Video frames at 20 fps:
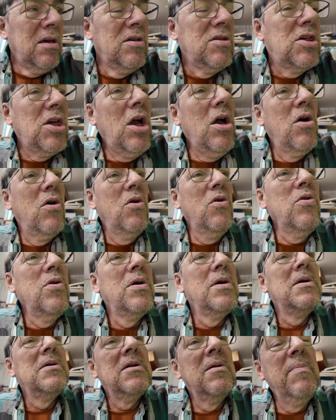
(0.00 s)
So,
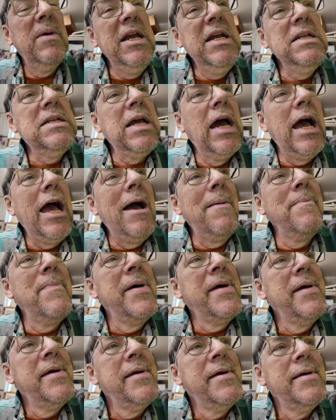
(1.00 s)
in the
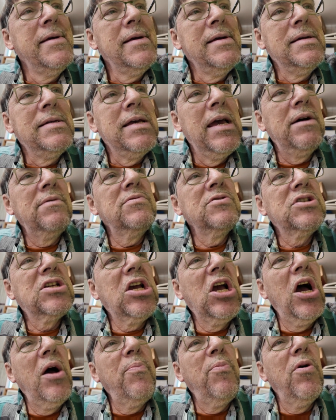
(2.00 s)
meantime, that was a
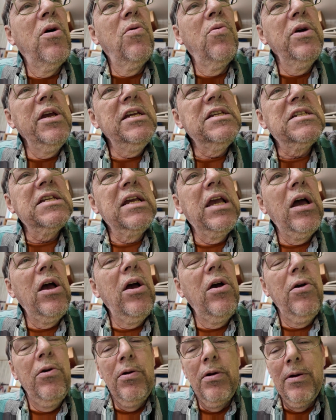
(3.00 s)
couple of weeks
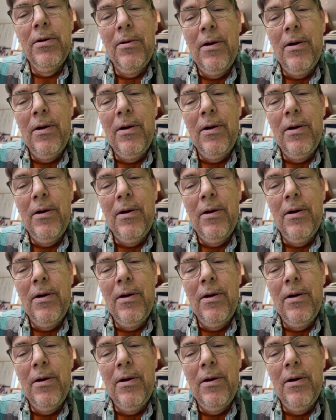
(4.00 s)
ago.